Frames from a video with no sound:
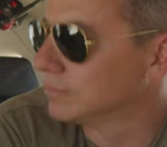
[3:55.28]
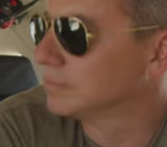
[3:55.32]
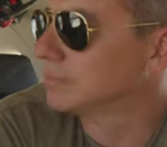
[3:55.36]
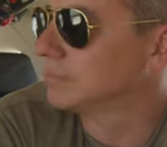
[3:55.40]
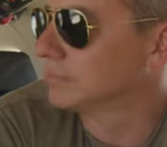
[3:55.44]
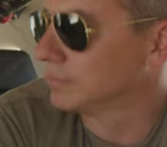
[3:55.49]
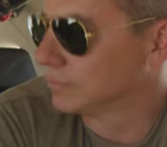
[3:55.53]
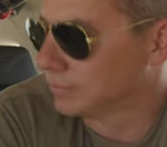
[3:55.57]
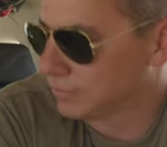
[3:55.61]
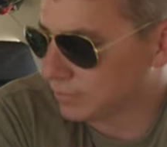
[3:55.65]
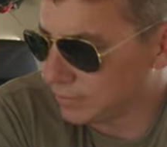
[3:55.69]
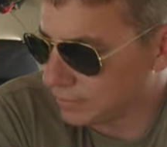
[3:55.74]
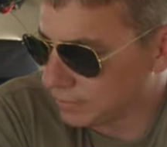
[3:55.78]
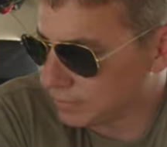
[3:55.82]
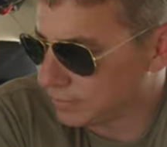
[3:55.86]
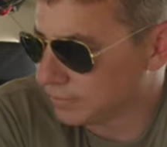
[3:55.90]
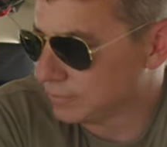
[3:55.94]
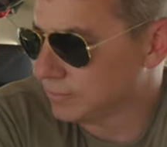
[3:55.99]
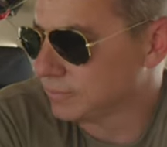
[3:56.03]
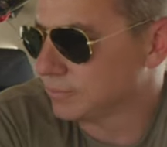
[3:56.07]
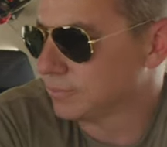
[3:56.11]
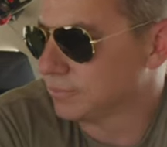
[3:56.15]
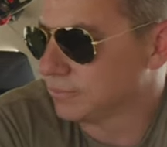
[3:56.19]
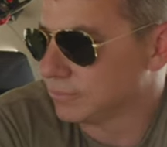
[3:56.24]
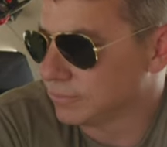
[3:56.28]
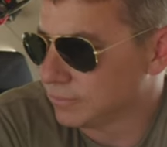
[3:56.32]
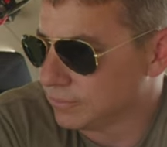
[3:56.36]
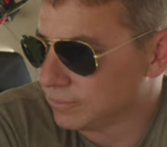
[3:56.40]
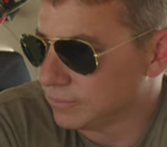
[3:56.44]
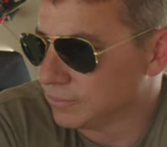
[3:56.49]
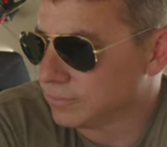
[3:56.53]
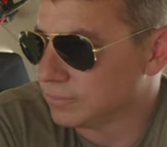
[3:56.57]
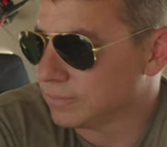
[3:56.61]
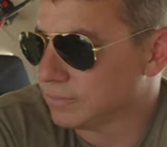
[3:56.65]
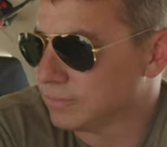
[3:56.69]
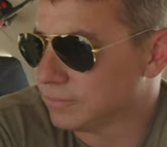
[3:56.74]

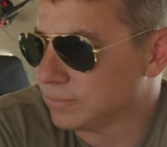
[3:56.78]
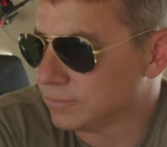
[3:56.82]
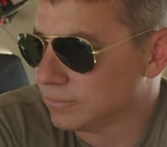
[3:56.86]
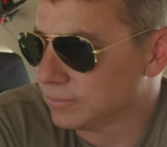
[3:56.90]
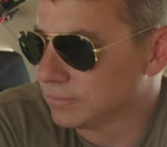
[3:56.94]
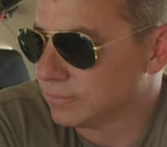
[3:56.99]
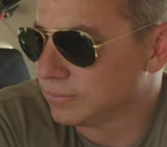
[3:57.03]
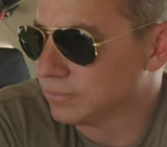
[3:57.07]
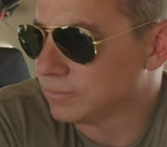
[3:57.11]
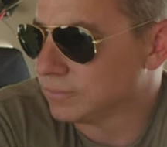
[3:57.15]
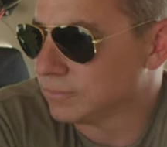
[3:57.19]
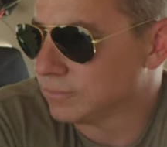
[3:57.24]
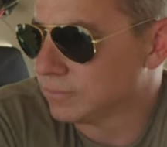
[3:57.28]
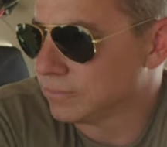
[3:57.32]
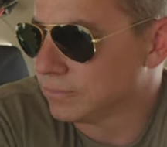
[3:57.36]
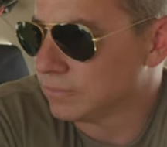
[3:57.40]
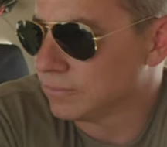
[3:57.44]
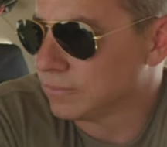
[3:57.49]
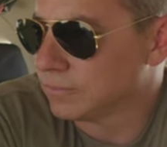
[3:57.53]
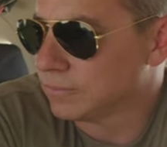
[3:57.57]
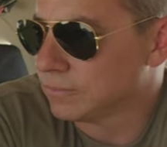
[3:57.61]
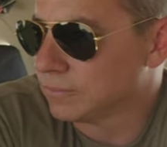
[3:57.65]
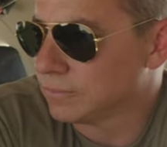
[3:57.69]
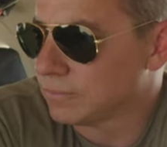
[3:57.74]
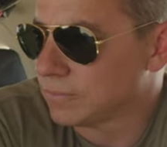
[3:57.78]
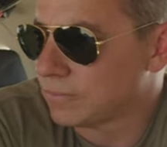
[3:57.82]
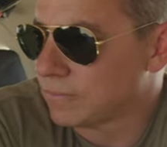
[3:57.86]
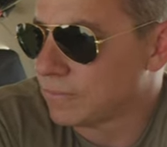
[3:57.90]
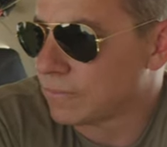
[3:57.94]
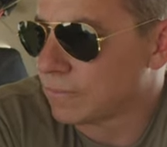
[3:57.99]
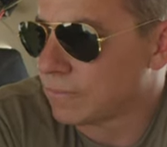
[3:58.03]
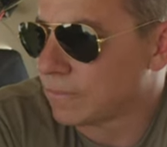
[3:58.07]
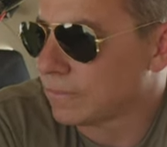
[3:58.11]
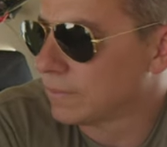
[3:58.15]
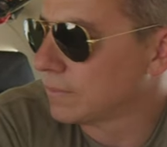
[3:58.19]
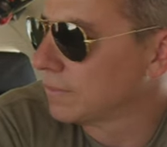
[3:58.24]

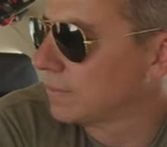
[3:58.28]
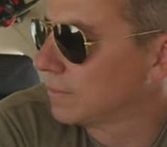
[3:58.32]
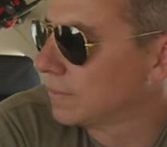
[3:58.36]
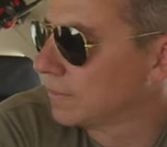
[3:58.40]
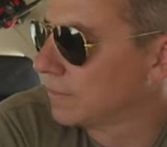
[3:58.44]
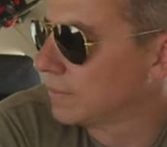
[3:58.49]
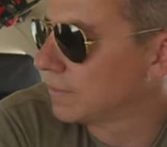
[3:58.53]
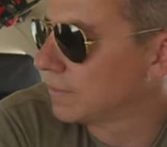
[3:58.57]
This person isn't speaking.